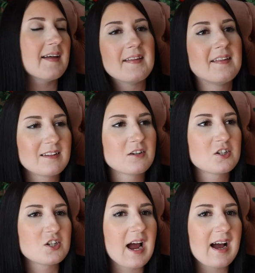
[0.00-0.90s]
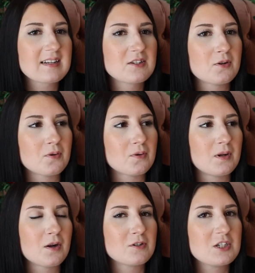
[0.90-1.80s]
And then there's Jacks who,
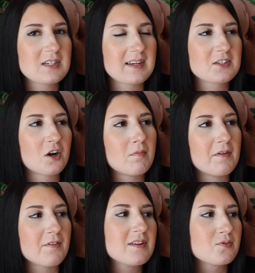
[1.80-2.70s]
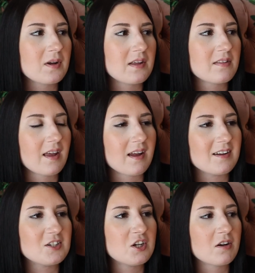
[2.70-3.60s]
you know, she's like started to be friends with
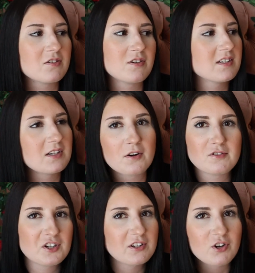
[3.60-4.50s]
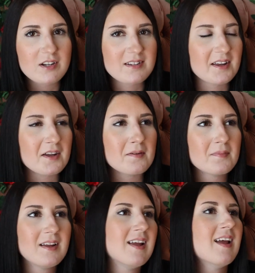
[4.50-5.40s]
and she also doesn't know if she can trust him.